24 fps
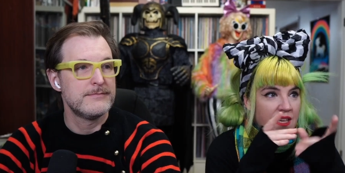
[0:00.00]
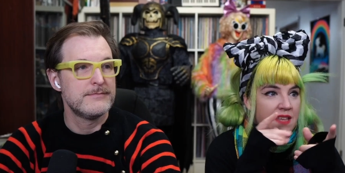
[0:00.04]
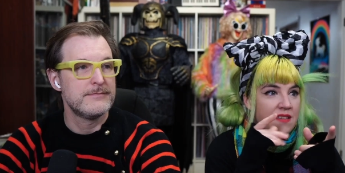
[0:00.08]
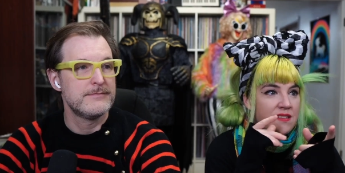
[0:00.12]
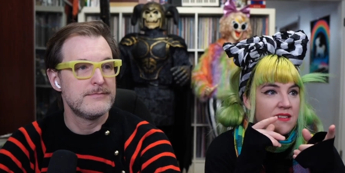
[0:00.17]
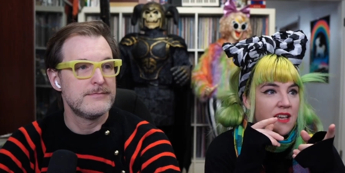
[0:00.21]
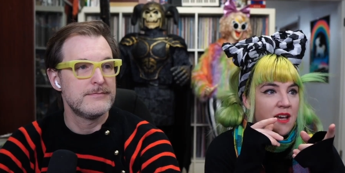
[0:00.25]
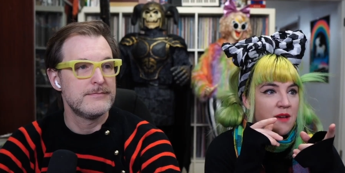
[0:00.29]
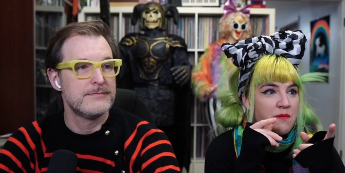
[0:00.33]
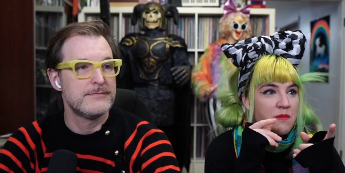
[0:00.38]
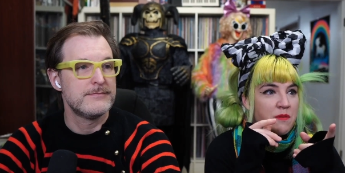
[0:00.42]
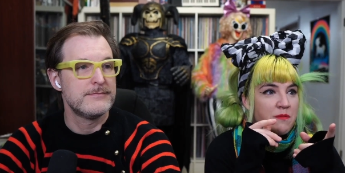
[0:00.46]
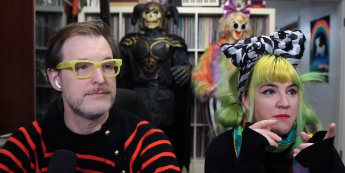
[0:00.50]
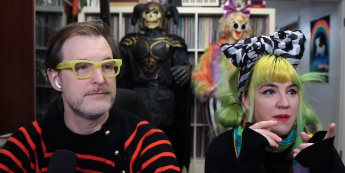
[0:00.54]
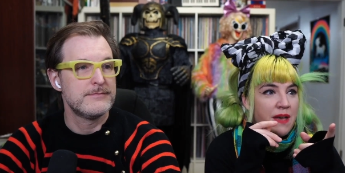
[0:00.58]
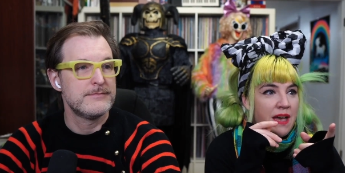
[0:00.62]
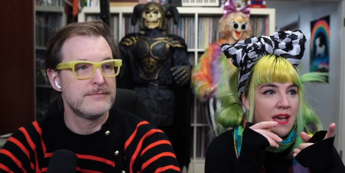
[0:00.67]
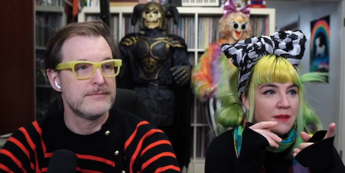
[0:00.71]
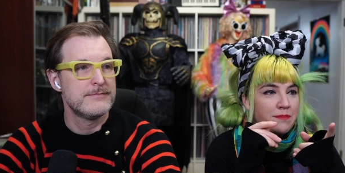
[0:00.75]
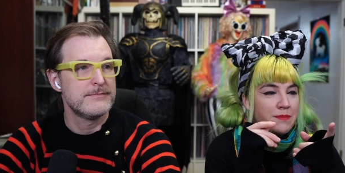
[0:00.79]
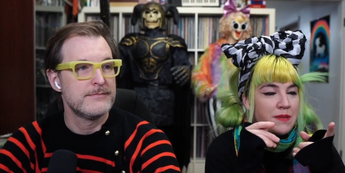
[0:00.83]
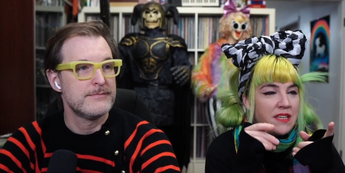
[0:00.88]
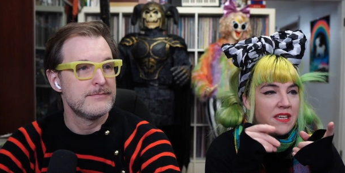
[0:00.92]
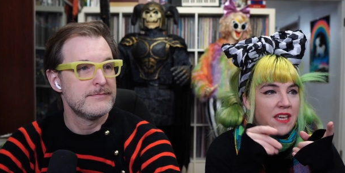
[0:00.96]
Speaker 1: He's
Speaker 2: coming
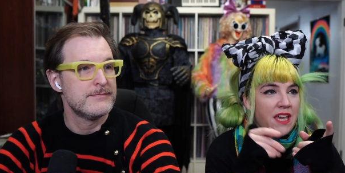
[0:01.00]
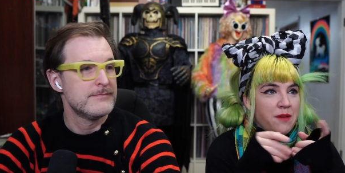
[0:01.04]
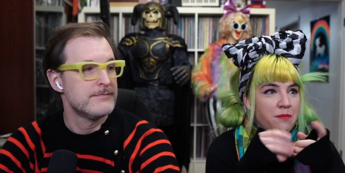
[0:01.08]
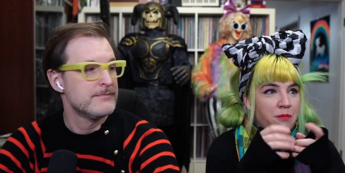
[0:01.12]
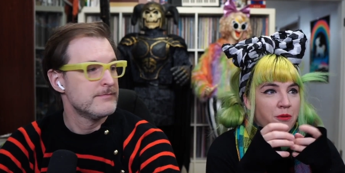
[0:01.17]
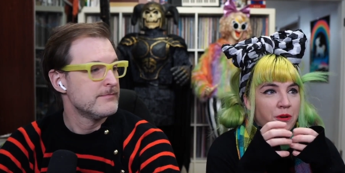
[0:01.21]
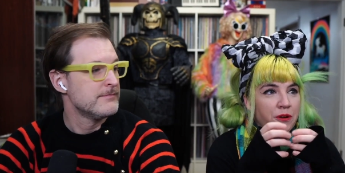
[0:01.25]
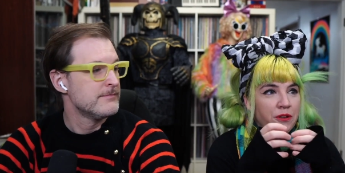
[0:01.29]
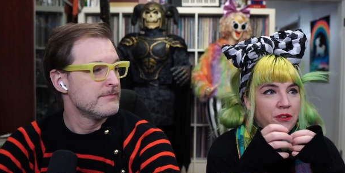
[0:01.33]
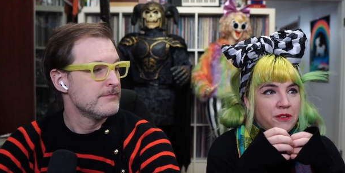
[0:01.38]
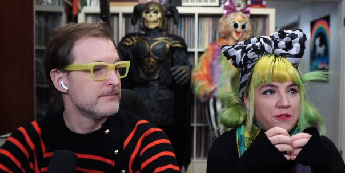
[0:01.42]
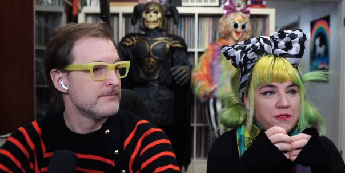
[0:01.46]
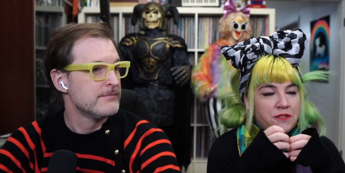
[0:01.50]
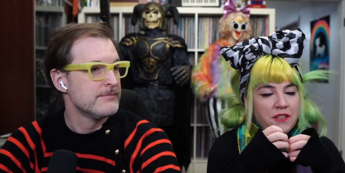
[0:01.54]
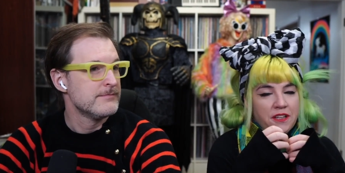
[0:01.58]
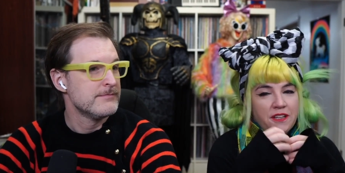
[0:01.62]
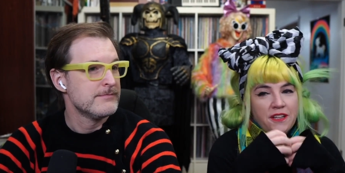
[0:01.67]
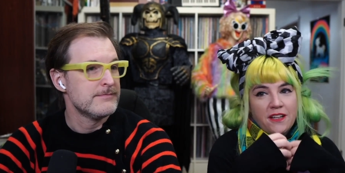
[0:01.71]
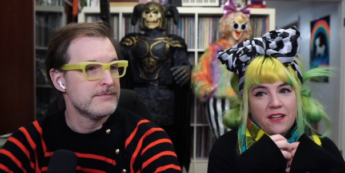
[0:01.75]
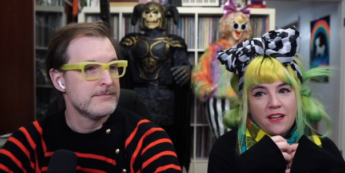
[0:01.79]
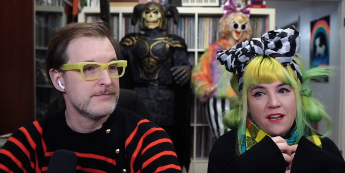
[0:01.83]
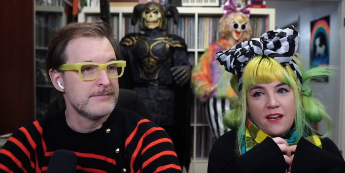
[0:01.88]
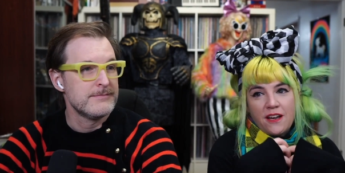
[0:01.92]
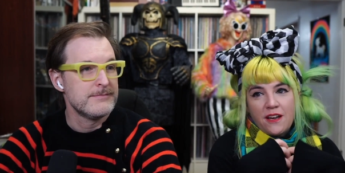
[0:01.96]
back. BK Broiler's
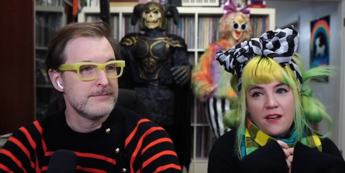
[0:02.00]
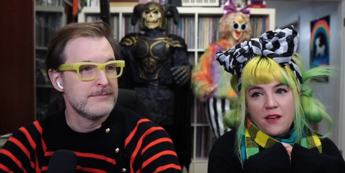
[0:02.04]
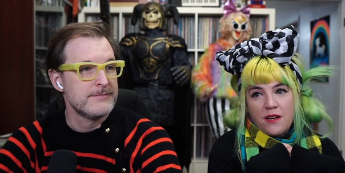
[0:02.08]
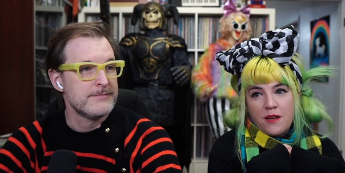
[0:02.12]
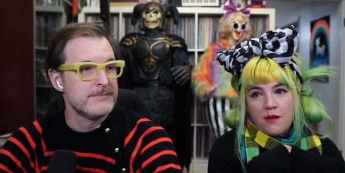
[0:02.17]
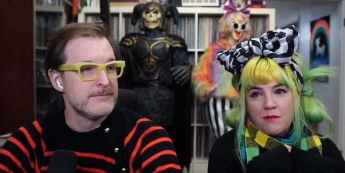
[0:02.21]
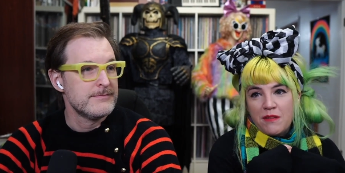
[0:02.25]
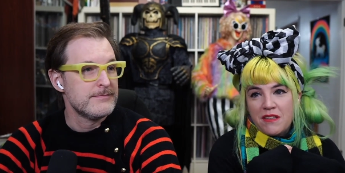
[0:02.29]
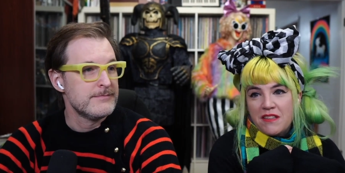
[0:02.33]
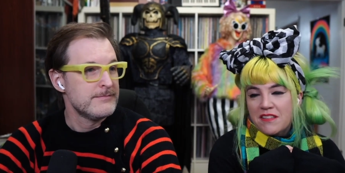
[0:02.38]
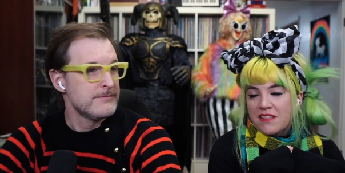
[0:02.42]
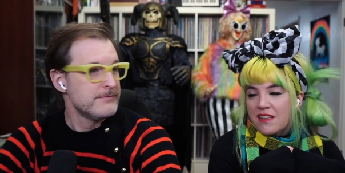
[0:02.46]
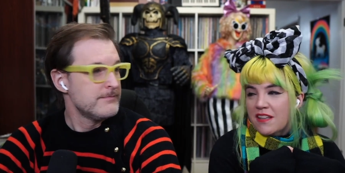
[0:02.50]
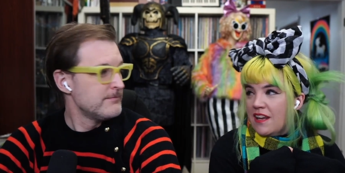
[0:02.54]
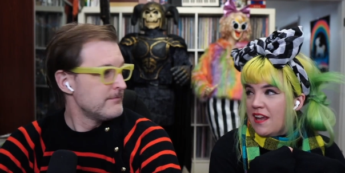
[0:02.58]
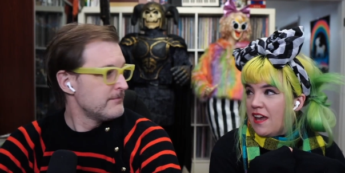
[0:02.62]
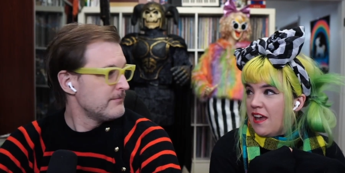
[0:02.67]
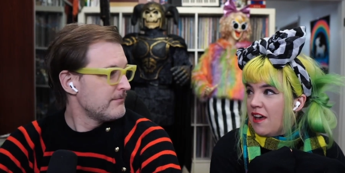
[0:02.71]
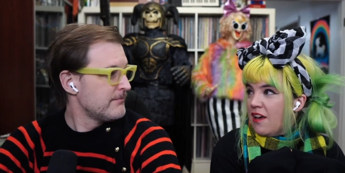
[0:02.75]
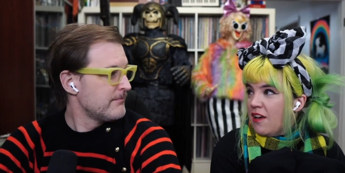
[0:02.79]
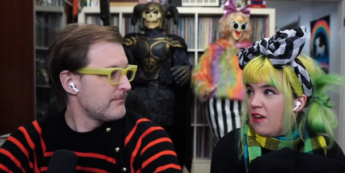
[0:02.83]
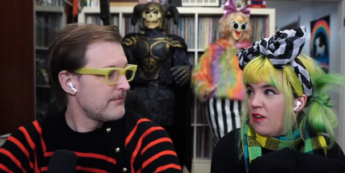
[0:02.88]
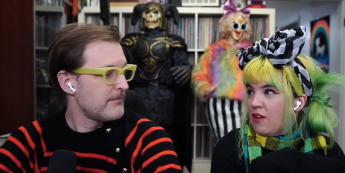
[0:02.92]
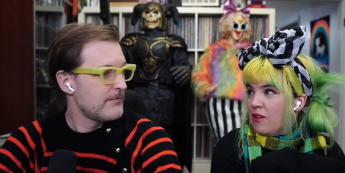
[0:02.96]
gonna come. He's gonna
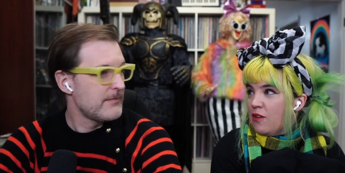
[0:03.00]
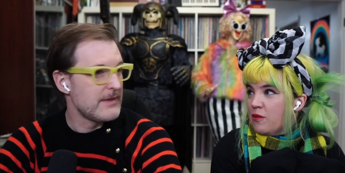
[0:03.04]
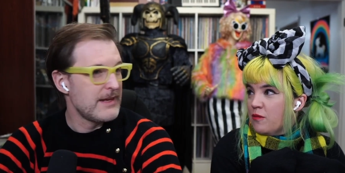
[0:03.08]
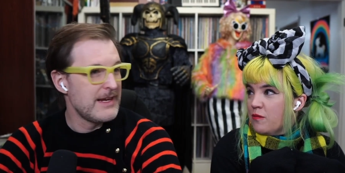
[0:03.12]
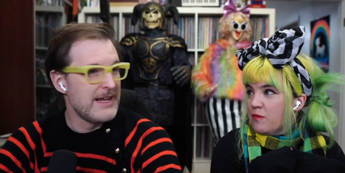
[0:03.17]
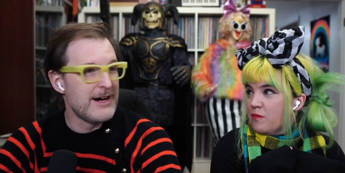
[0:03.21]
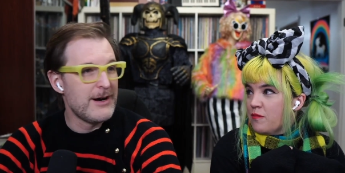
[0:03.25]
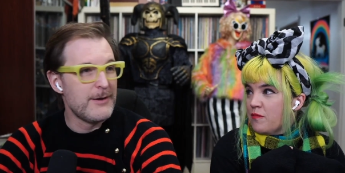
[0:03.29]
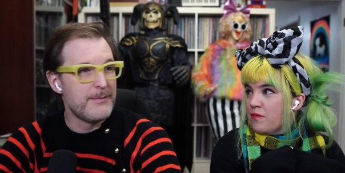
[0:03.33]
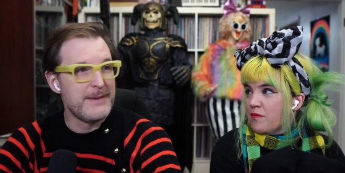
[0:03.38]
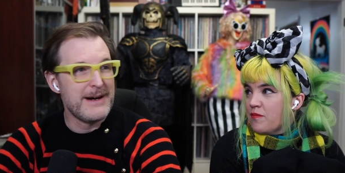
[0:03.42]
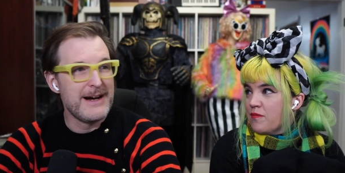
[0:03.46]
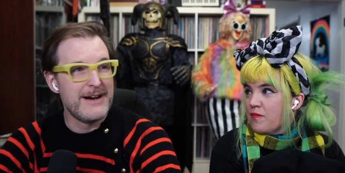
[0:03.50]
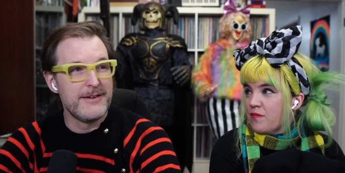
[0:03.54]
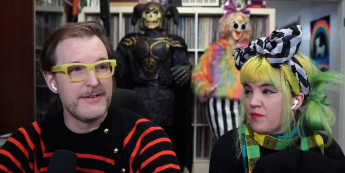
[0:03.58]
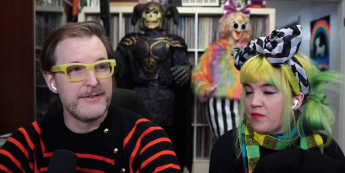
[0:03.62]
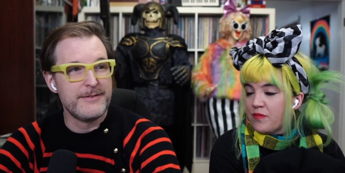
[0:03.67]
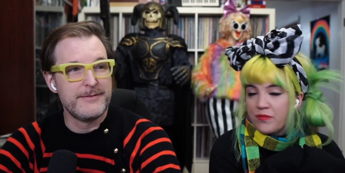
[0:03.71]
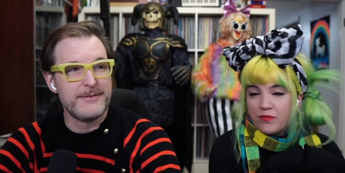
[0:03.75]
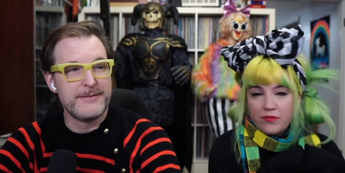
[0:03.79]
help.
Speaker 1: Help out.